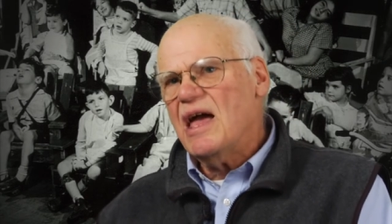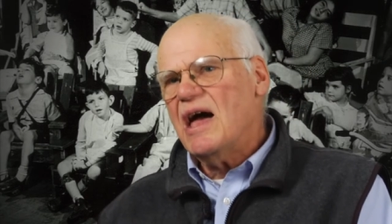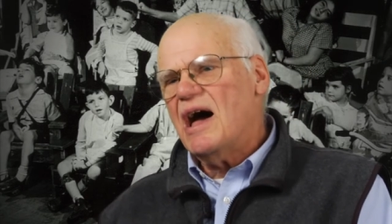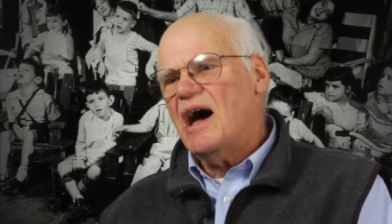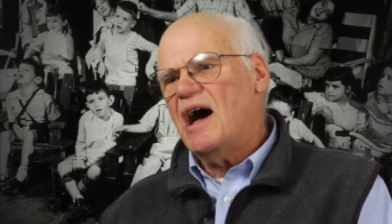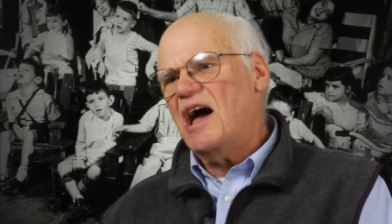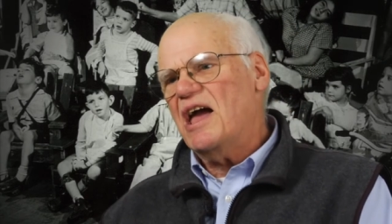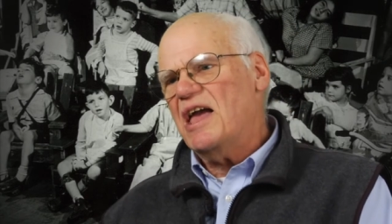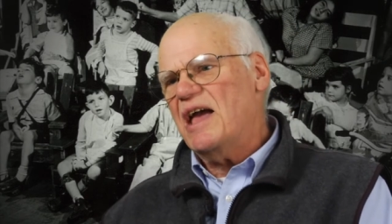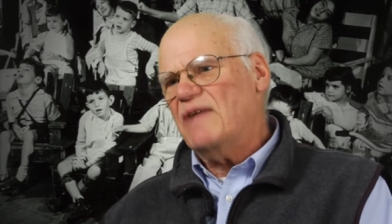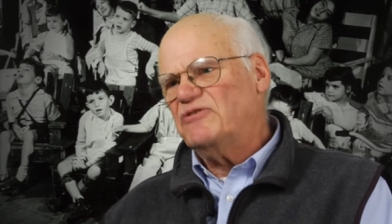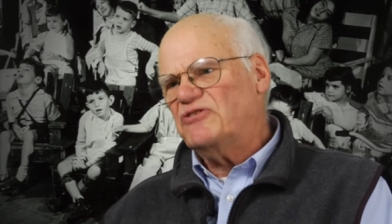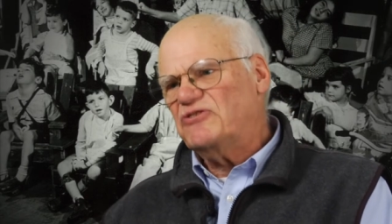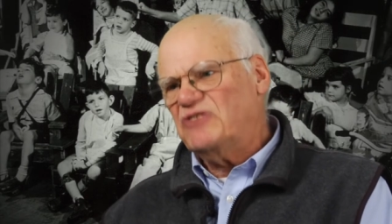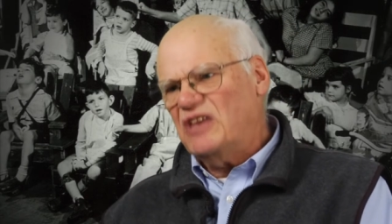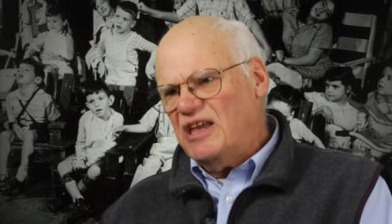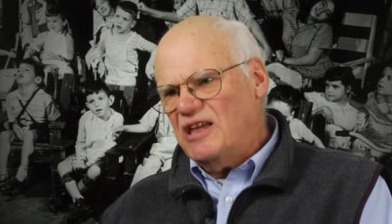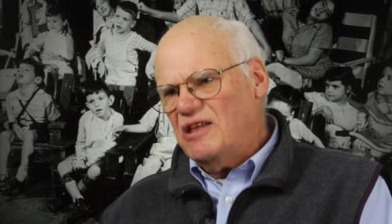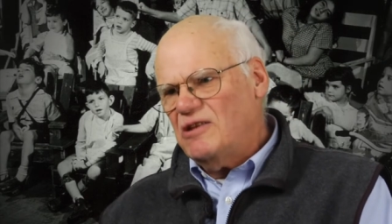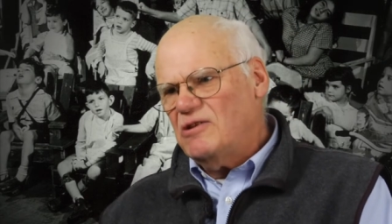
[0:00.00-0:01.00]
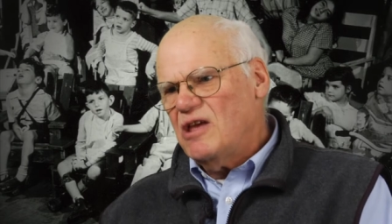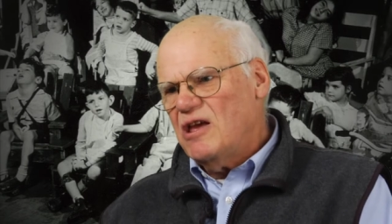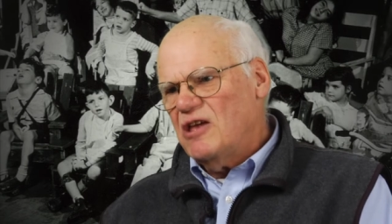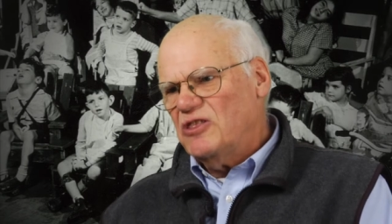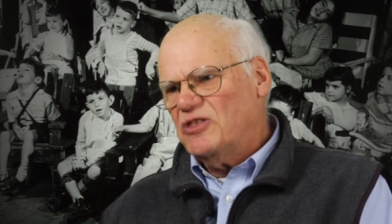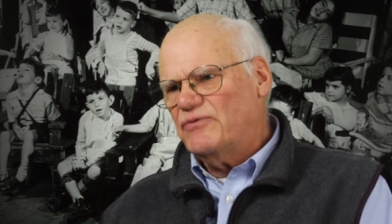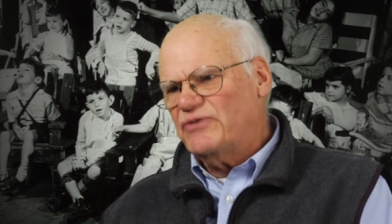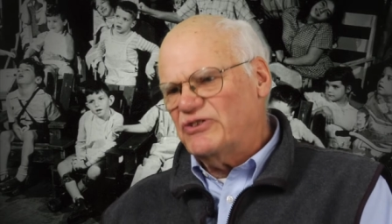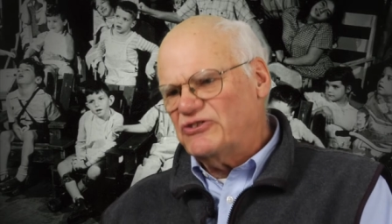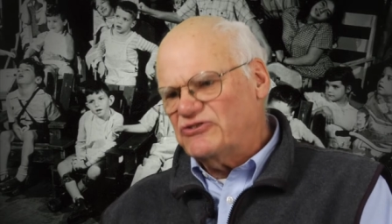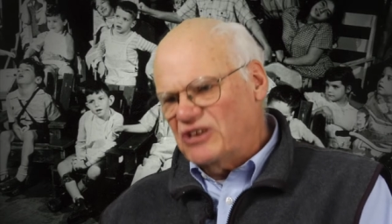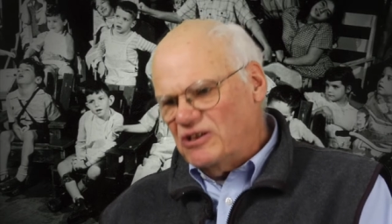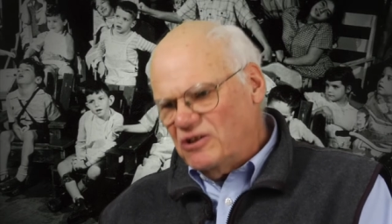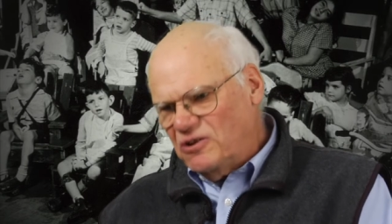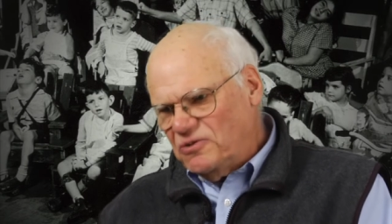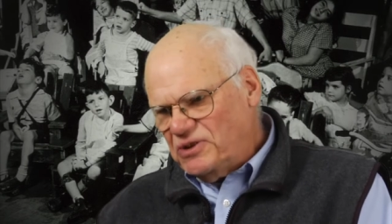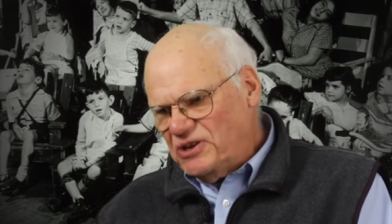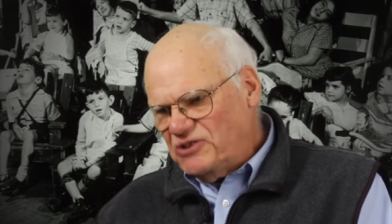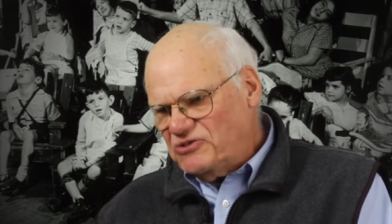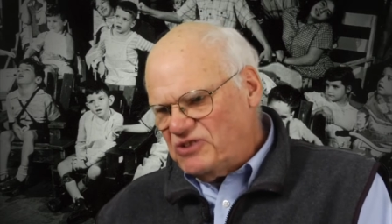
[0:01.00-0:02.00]
I have seen the
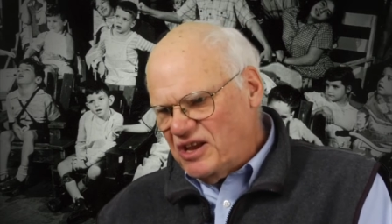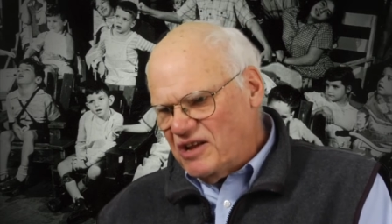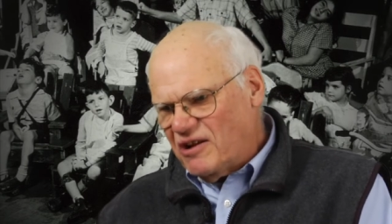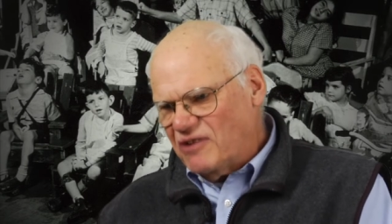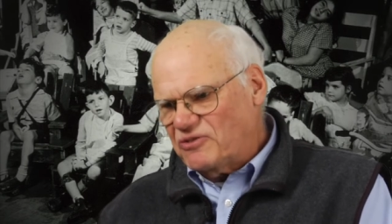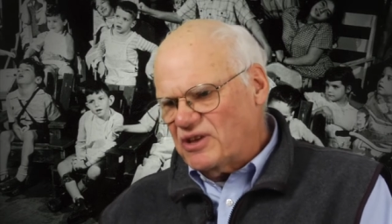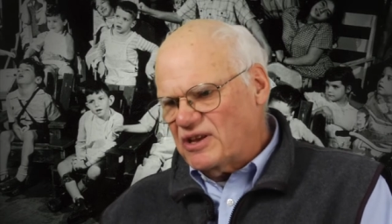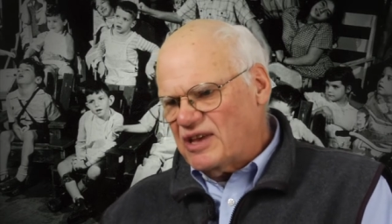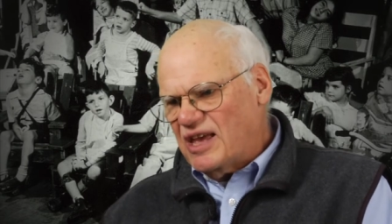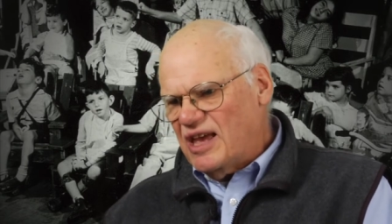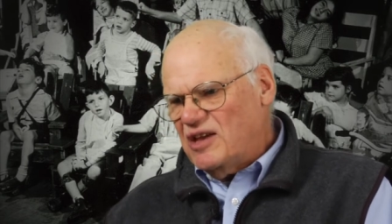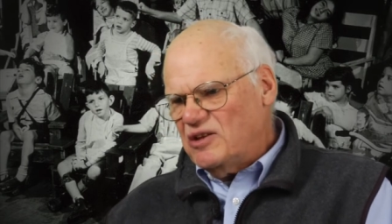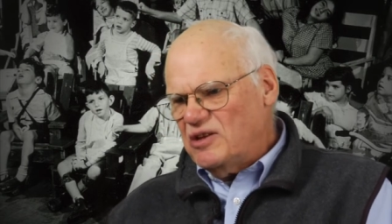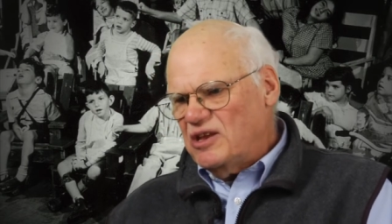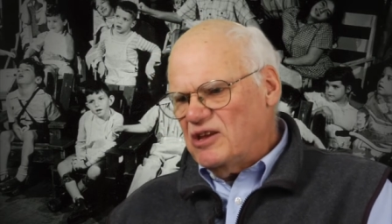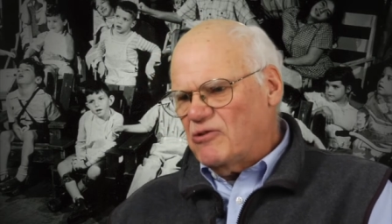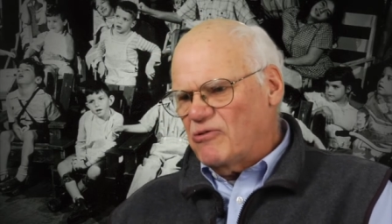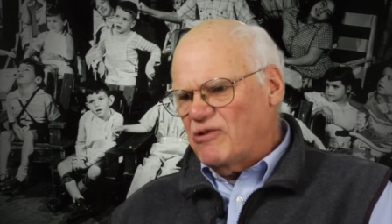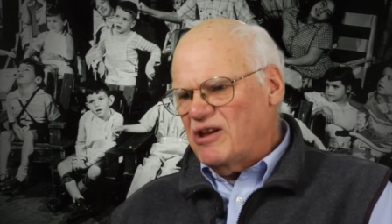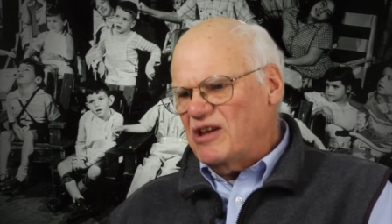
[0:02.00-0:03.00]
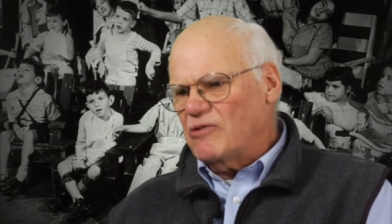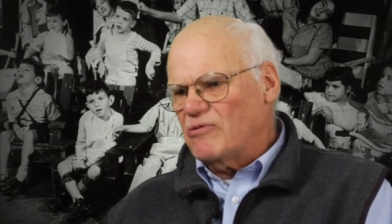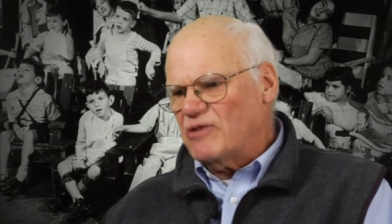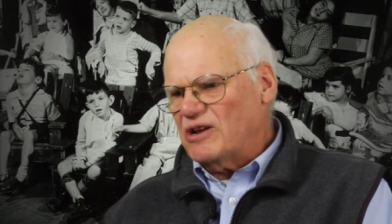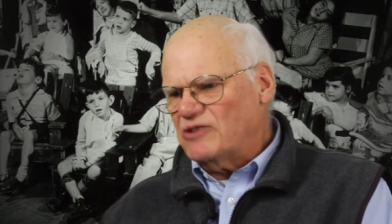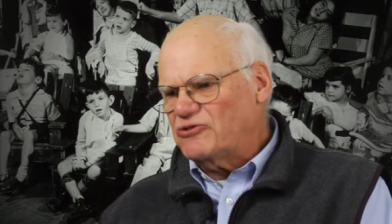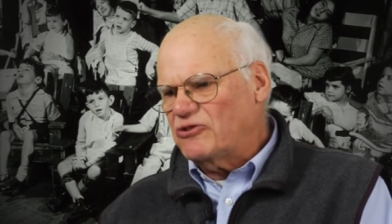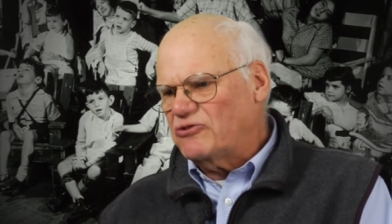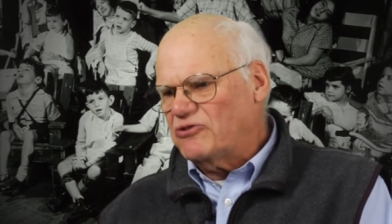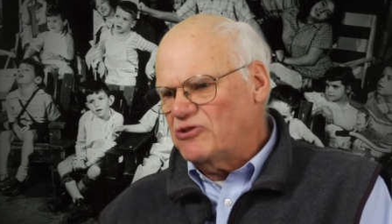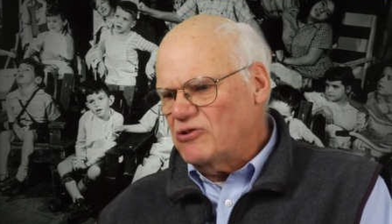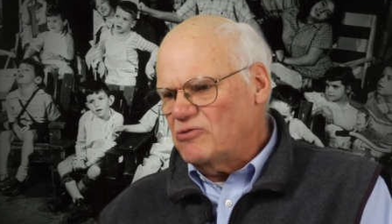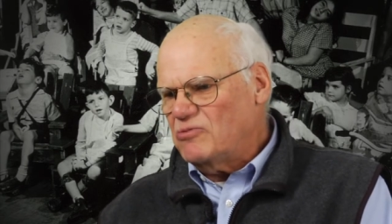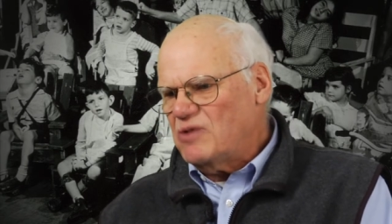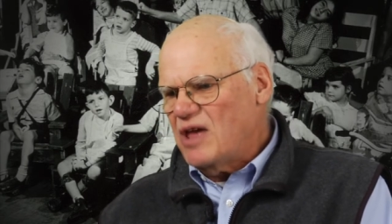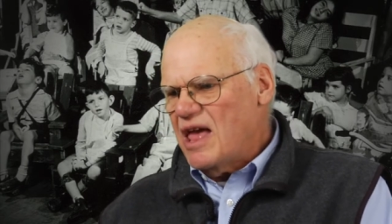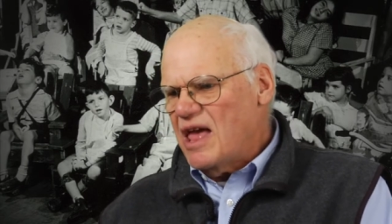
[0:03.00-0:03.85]
facilities here at the Kennedy Krieger Institute